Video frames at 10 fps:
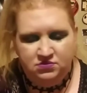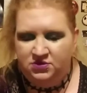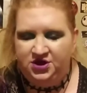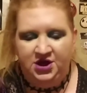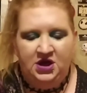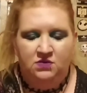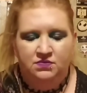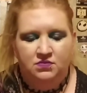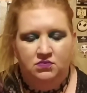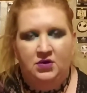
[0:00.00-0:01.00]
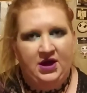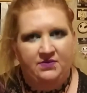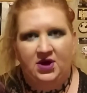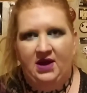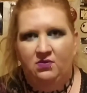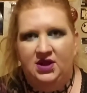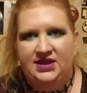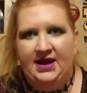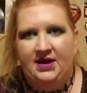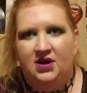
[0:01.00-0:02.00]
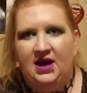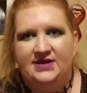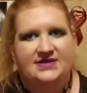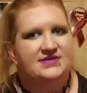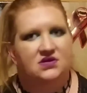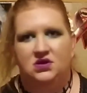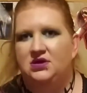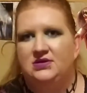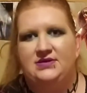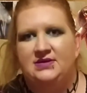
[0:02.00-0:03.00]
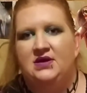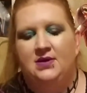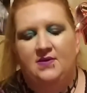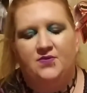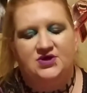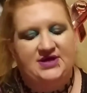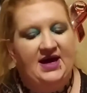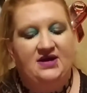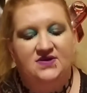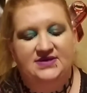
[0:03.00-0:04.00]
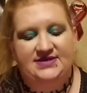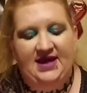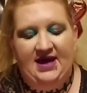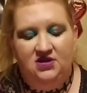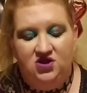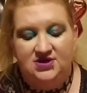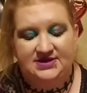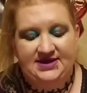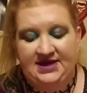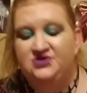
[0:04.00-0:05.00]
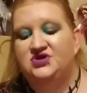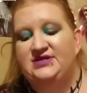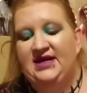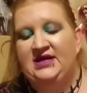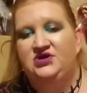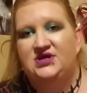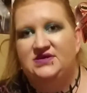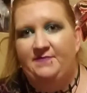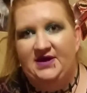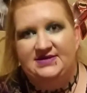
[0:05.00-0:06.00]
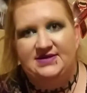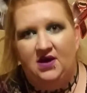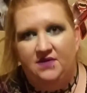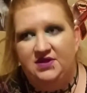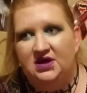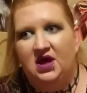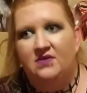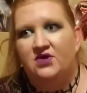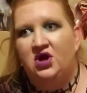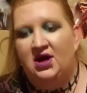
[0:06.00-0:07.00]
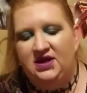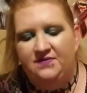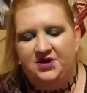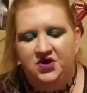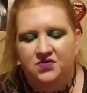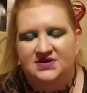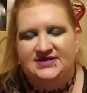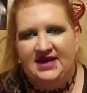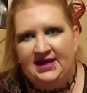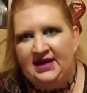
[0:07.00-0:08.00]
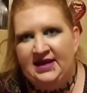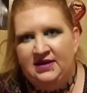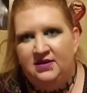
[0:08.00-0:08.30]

you know, whenever I went there, I just looked for titles that looked interesting just based off the cover, not even who was in it